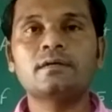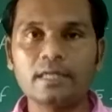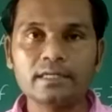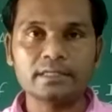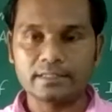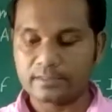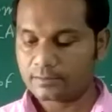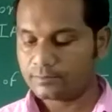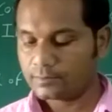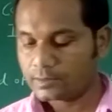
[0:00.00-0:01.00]
countries.
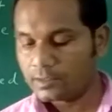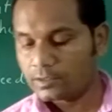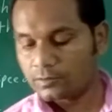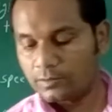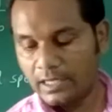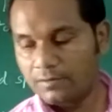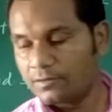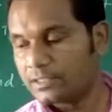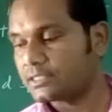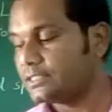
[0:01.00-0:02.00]
So now
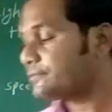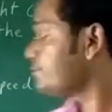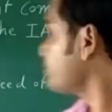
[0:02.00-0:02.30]
we'll see.